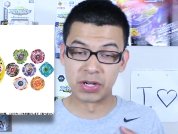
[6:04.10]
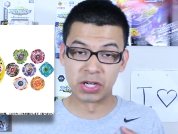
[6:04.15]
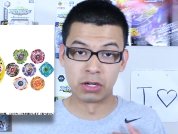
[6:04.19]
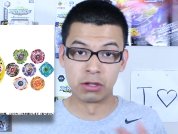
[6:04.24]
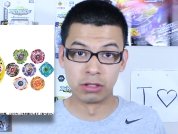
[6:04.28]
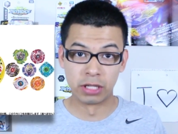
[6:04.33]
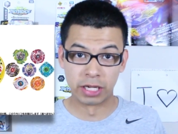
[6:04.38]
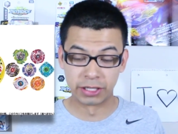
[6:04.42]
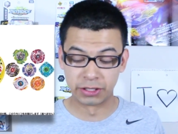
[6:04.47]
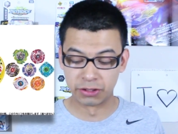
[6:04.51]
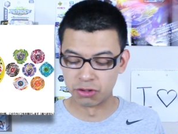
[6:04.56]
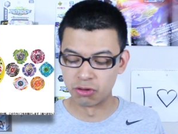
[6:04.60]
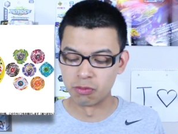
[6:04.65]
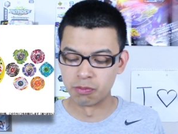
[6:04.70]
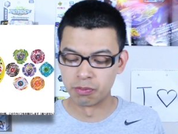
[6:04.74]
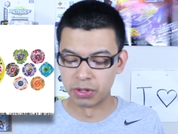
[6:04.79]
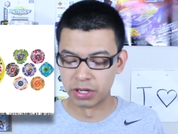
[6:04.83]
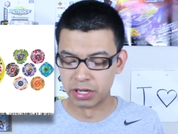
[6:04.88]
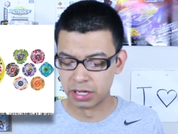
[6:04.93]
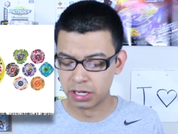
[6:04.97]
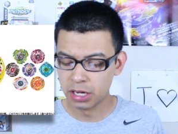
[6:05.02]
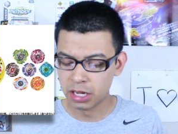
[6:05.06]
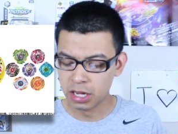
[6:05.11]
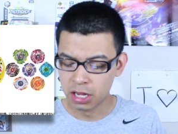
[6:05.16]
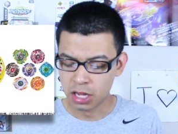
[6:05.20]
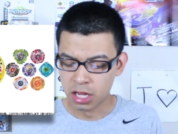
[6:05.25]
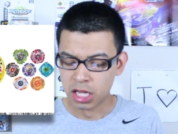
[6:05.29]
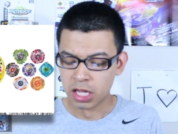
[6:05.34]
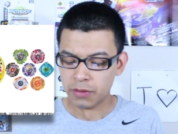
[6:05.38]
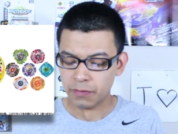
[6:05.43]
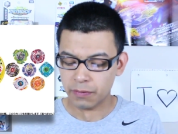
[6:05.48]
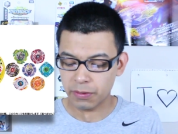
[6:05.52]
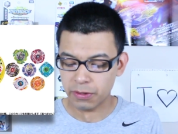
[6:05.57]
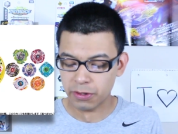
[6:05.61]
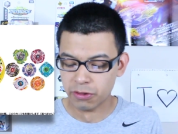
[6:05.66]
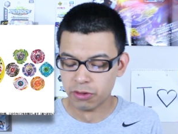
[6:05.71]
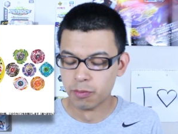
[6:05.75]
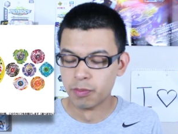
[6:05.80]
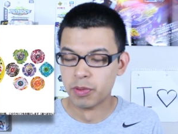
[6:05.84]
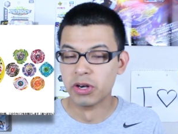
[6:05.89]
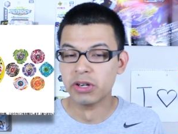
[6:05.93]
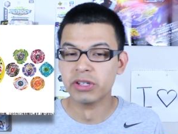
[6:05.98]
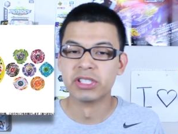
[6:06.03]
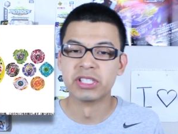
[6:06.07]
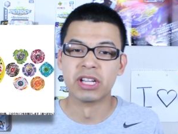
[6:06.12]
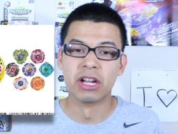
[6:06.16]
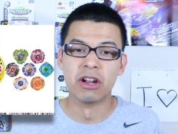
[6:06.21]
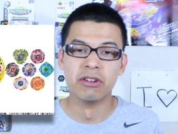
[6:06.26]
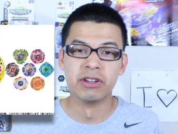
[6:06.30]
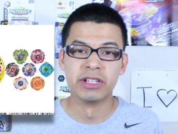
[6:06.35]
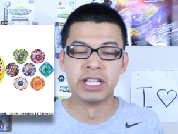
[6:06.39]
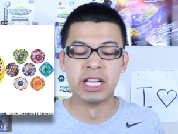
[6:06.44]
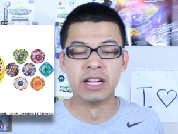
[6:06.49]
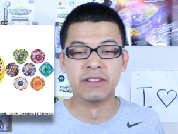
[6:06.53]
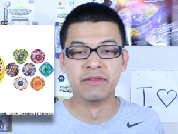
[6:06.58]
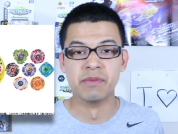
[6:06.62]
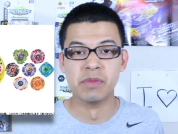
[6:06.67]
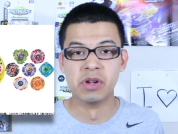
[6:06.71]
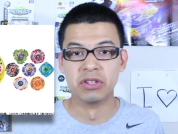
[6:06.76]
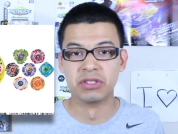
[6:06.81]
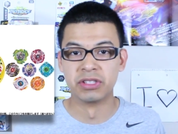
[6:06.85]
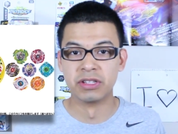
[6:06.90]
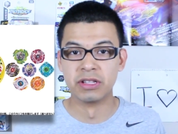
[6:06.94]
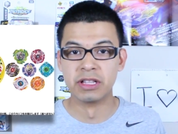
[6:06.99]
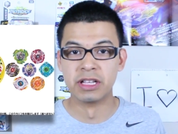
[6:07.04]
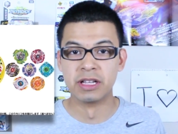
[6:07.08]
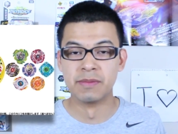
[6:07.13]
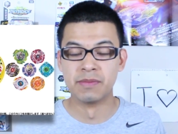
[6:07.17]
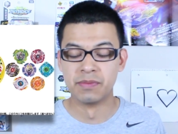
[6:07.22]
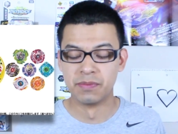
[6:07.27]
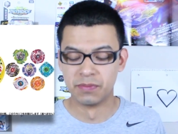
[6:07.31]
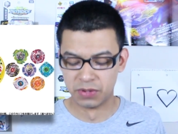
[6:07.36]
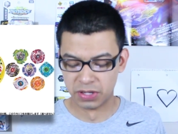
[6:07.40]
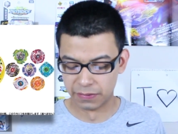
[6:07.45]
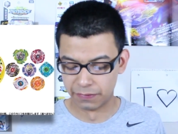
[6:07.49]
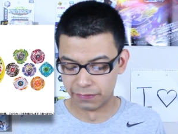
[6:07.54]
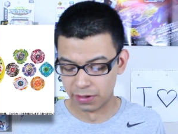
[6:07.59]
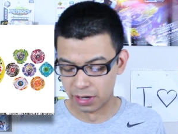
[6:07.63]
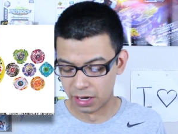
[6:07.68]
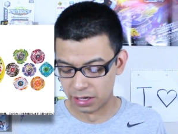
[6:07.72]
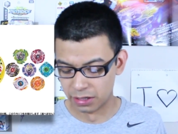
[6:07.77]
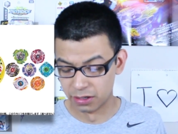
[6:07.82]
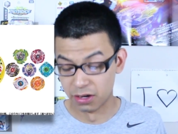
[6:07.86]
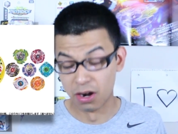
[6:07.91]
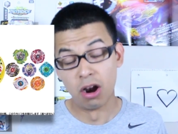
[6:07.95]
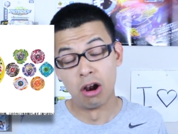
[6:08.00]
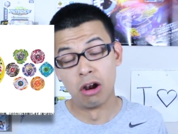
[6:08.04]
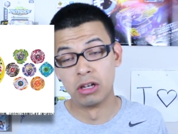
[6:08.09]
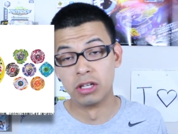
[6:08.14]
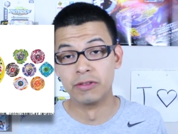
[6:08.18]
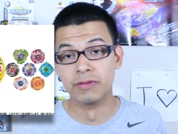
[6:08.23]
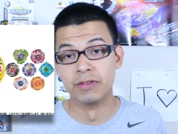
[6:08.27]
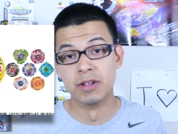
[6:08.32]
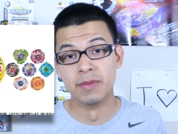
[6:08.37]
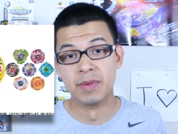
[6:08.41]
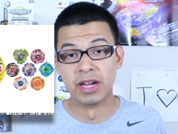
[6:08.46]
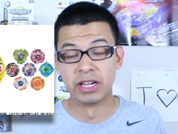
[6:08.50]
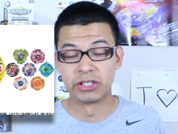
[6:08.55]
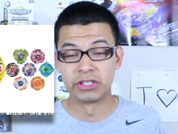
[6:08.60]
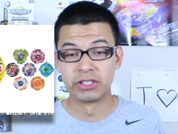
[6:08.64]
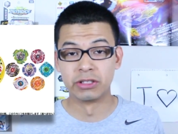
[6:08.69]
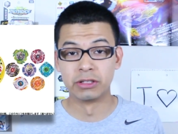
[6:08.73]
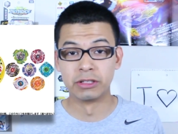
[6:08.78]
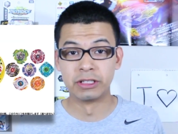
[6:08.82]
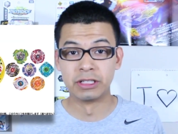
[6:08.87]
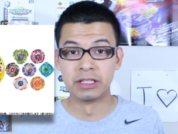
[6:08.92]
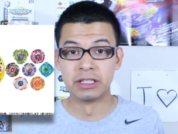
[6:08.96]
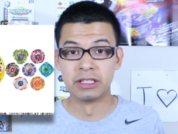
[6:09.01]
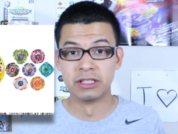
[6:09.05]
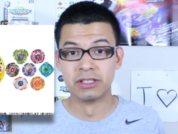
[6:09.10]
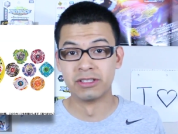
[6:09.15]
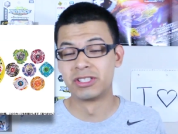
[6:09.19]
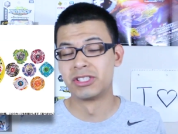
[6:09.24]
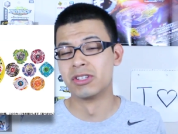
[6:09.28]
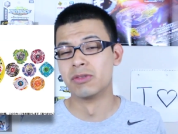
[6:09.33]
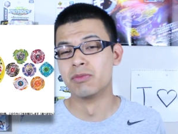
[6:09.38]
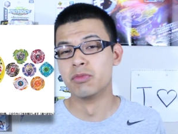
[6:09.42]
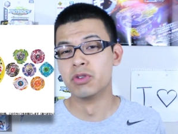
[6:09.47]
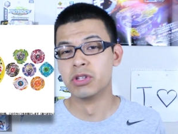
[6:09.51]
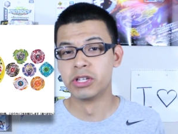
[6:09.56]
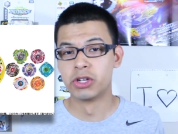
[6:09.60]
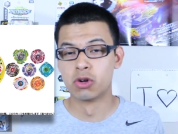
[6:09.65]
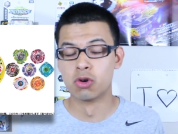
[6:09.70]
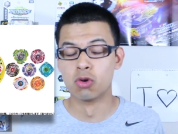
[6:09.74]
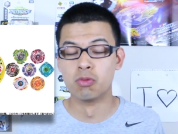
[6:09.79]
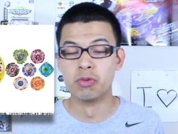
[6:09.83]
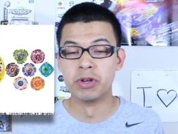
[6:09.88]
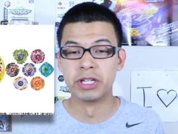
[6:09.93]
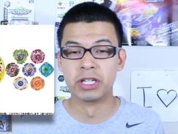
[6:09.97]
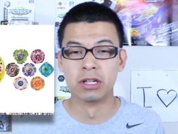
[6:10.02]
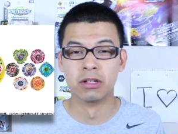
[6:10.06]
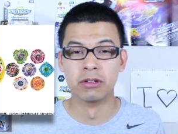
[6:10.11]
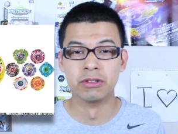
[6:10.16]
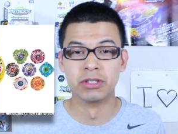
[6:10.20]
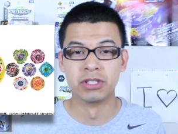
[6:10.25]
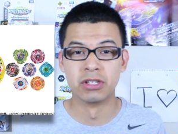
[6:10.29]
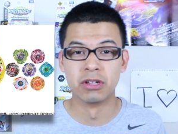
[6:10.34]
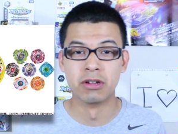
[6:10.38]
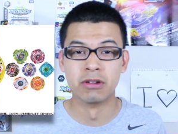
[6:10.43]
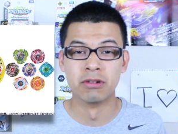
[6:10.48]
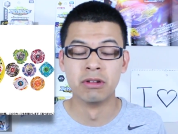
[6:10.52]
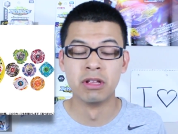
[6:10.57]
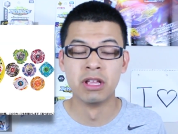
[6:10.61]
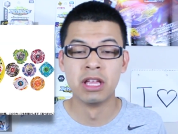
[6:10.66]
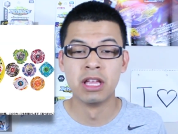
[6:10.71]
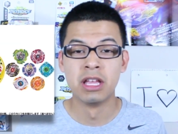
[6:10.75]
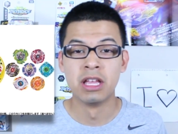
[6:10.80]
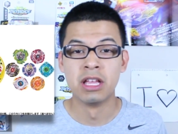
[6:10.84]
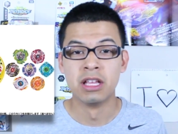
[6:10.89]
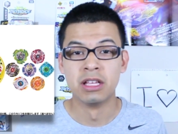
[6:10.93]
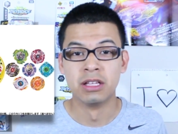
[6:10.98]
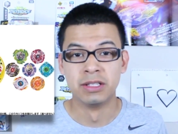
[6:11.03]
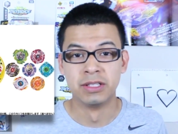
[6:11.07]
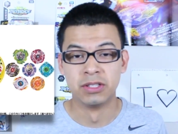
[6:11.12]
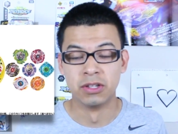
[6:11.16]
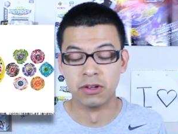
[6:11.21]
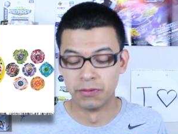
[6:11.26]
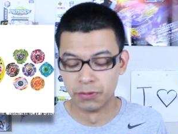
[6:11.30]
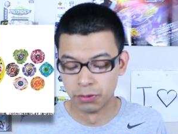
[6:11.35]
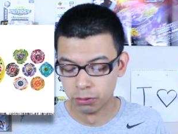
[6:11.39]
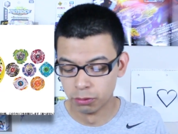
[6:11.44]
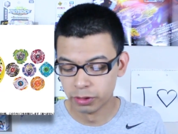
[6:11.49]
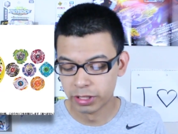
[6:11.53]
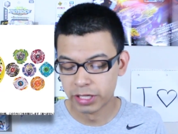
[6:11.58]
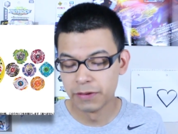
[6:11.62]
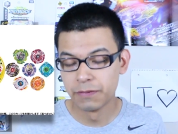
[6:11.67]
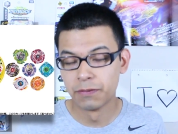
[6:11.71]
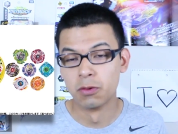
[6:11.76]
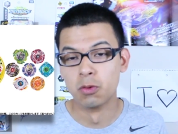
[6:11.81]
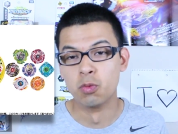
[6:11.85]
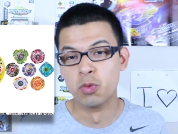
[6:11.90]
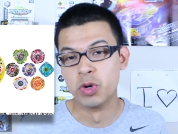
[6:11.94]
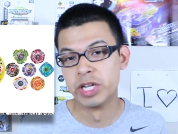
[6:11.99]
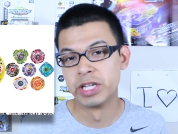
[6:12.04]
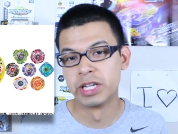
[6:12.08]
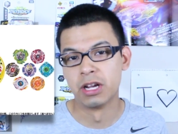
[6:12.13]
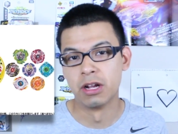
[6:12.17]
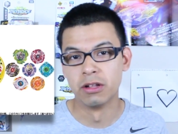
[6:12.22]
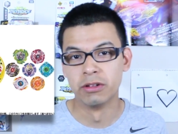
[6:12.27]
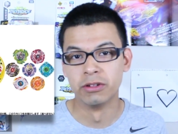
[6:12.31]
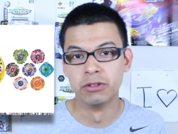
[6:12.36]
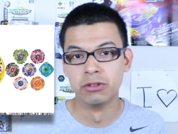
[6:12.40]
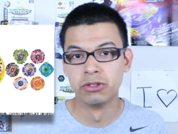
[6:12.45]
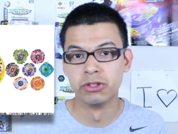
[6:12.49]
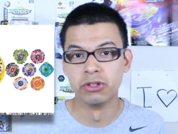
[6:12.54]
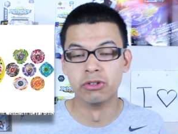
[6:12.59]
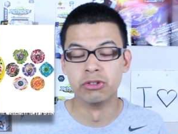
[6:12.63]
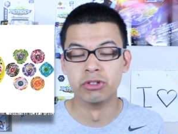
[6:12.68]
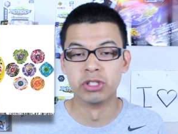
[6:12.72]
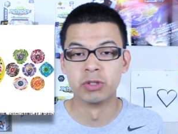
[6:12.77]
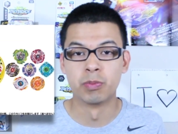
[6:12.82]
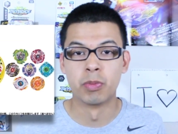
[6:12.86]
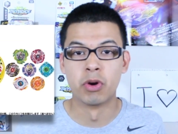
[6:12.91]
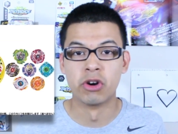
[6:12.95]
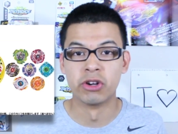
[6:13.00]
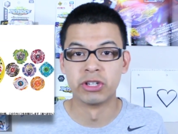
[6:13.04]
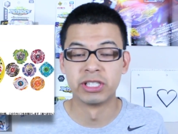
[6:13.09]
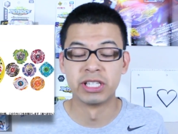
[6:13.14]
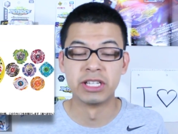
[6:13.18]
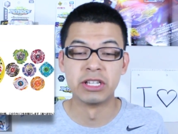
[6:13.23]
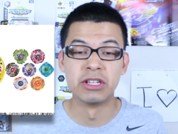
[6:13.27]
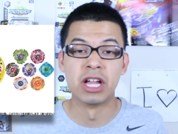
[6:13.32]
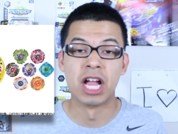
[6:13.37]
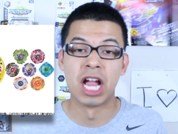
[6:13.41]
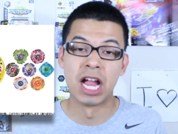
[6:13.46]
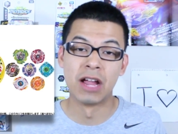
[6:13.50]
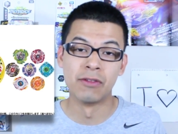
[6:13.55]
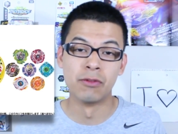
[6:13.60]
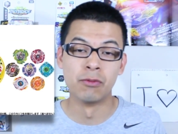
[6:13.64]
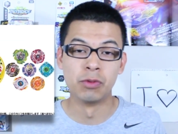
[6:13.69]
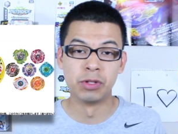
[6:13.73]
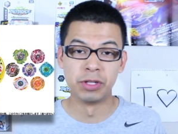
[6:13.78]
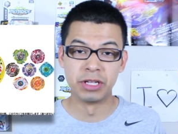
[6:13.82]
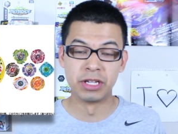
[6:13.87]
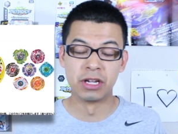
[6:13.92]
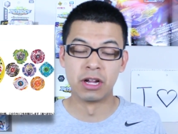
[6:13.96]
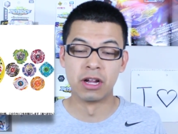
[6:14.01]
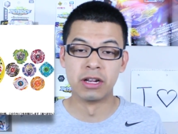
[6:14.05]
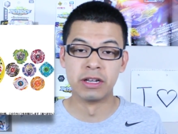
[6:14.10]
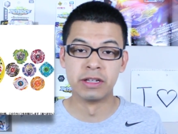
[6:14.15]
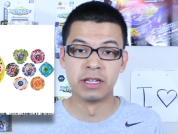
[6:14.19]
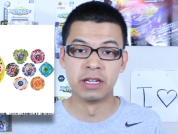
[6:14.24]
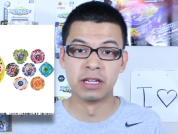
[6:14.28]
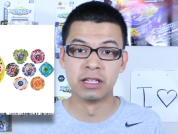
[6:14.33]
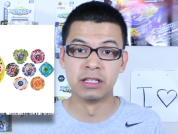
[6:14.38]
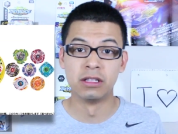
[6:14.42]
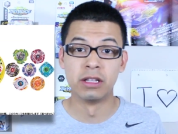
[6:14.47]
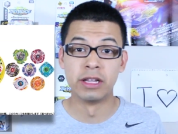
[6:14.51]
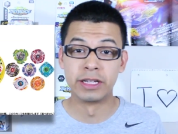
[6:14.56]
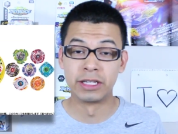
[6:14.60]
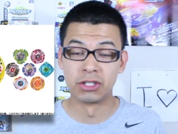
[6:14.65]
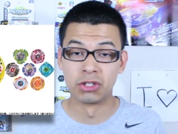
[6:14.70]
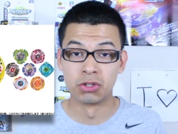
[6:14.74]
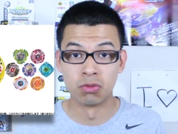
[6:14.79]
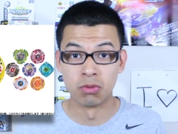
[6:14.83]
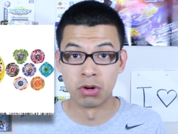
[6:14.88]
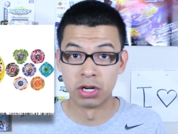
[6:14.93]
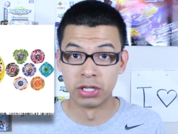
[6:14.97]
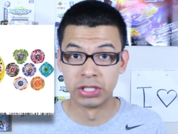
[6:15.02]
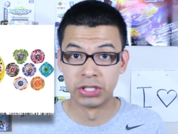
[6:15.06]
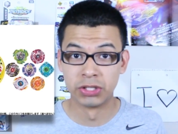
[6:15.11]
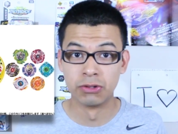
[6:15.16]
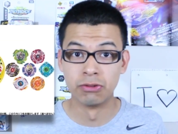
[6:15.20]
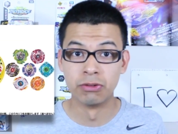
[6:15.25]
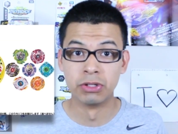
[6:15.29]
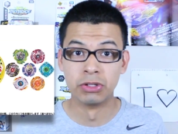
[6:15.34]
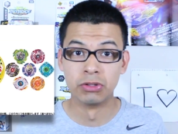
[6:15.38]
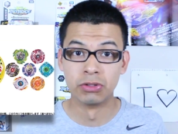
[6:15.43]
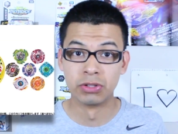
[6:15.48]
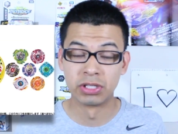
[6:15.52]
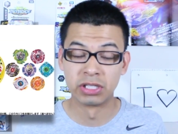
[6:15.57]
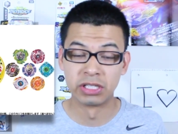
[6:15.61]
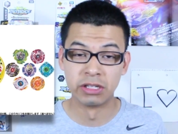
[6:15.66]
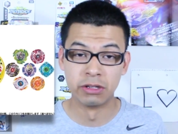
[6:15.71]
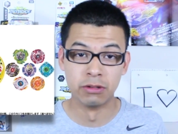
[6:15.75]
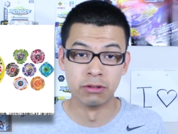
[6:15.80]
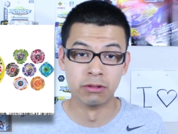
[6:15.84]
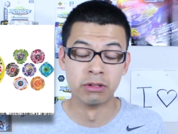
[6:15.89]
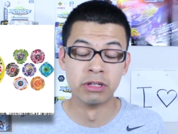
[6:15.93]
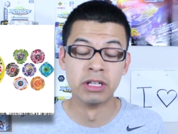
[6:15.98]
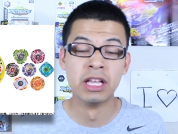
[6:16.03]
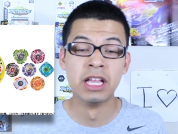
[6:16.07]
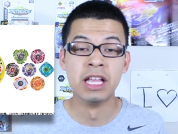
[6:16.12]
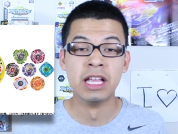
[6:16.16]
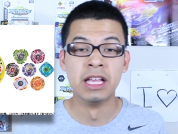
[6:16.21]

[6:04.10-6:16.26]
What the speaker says: a collector. But for the other parts, I already have most of them, if not all of them actually. Just some really cool recolors though. So if you're looking for recolors or just parts that you haven't really gotten yet, like Dronzer and Steel,